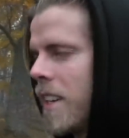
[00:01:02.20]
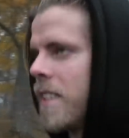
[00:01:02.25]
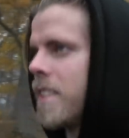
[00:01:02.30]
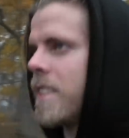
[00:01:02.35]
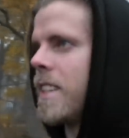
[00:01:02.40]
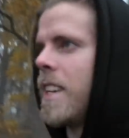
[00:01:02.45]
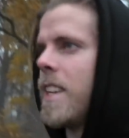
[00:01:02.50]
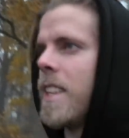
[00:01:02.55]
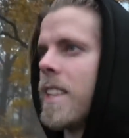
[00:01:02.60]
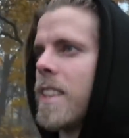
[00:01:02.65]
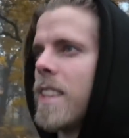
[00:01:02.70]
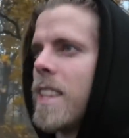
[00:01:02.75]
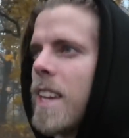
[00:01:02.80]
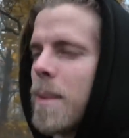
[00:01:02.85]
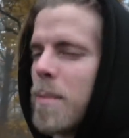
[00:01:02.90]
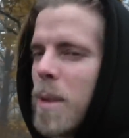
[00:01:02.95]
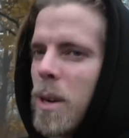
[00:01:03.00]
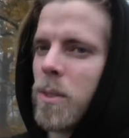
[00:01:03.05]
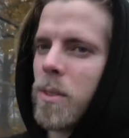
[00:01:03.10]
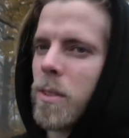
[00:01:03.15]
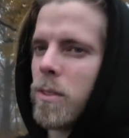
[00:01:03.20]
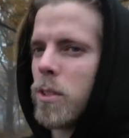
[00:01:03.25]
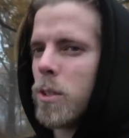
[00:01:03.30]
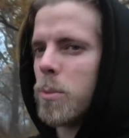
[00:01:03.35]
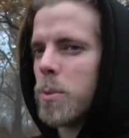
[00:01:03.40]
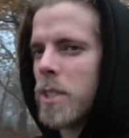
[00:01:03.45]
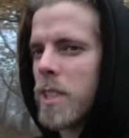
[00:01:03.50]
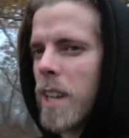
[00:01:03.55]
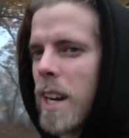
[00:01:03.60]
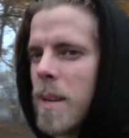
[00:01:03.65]
seeing the amount of
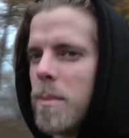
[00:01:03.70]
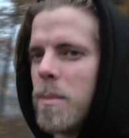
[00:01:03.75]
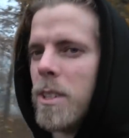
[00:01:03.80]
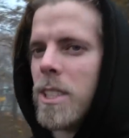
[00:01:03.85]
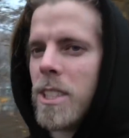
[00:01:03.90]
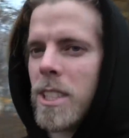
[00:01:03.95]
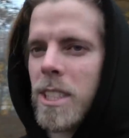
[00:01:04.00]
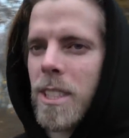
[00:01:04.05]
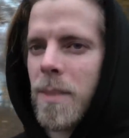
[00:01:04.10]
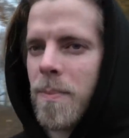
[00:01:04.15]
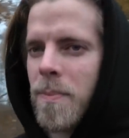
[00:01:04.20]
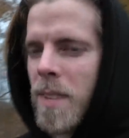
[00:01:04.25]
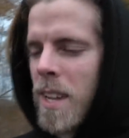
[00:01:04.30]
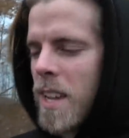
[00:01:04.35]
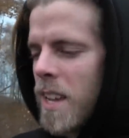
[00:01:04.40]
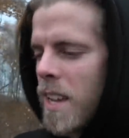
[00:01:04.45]
subscribers